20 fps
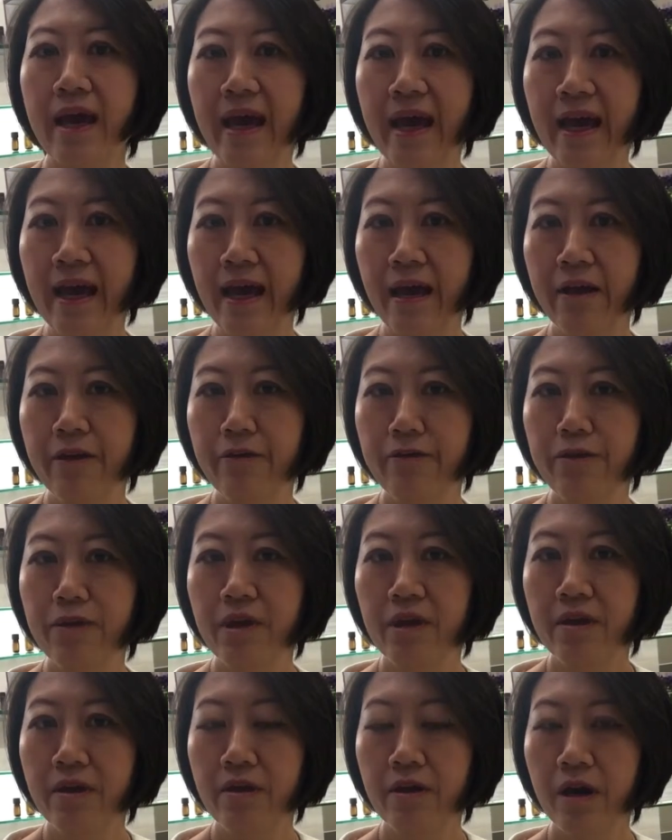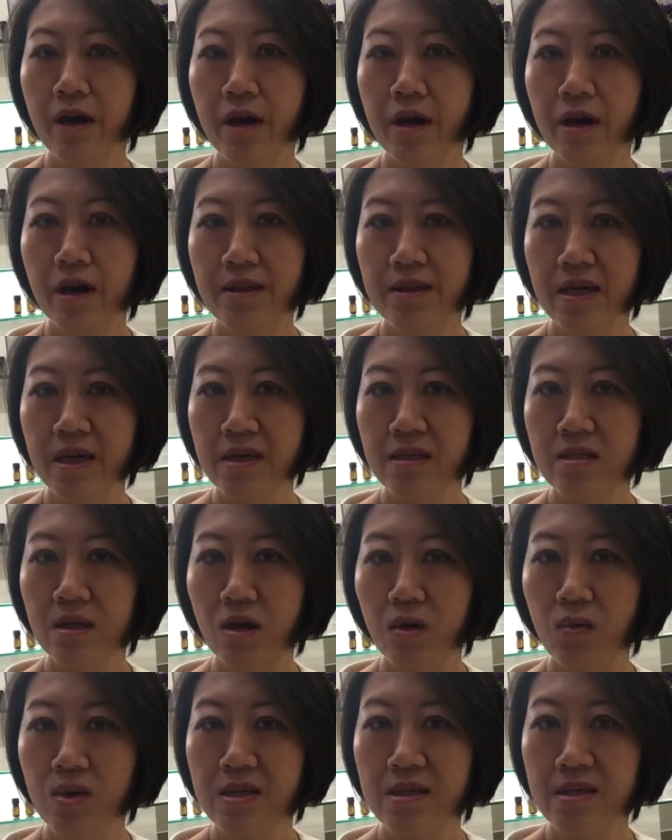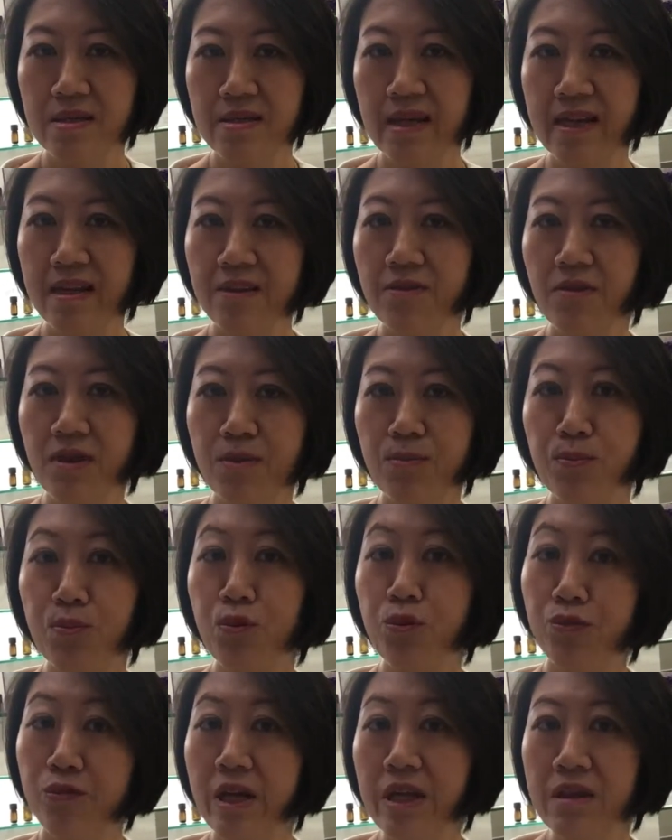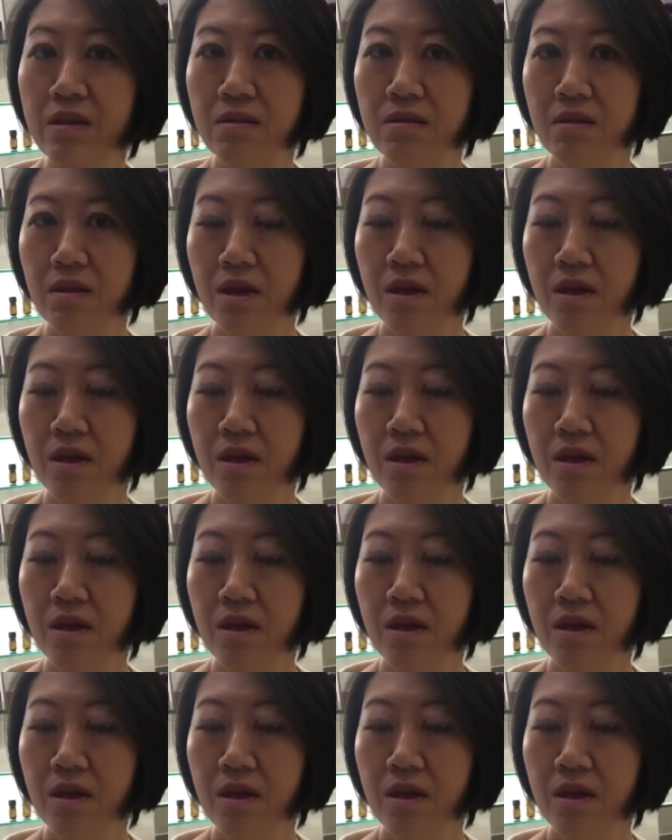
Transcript: and uh, there's always a scientific proven